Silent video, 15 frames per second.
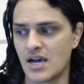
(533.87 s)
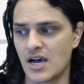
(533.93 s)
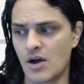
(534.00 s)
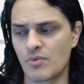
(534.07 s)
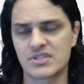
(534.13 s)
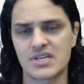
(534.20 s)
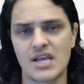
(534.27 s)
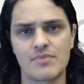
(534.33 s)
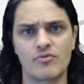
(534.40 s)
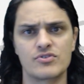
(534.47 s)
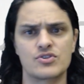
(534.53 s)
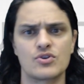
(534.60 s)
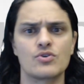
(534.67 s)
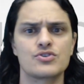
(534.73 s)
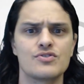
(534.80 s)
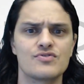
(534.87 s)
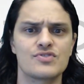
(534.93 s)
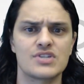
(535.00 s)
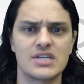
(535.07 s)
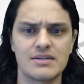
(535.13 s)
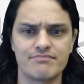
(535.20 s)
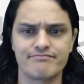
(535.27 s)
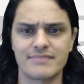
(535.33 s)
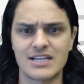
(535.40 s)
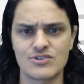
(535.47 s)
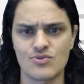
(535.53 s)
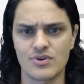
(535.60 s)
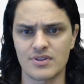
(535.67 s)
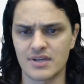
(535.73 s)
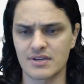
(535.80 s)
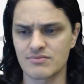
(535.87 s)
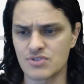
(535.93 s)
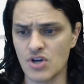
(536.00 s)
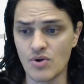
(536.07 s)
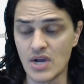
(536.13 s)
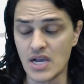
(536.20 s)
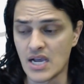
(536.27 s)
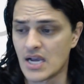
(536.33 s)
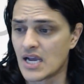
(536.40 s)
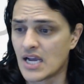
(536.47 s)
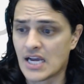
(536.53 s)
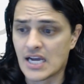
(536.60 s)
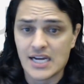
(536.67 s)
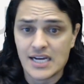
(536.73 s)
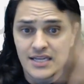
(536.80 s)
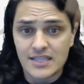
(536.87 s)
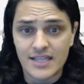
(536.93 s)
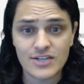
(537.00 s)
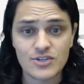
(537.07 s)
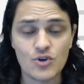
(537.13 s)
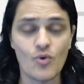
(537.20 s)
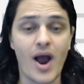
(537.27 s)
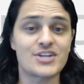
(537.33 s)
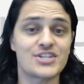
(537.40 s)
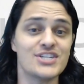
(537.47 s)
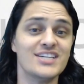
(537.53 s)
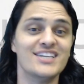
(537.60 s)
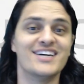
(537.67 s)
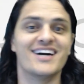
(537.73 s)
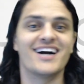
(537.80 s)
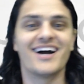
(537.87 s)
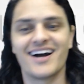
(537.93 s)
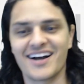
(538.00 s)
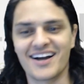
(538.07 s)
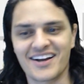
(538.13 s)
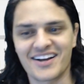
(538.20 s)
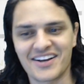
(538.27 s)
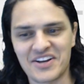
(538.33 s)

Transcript: uh, what type of results you've seen, that sort of thing. So, thanks for watching. Uh,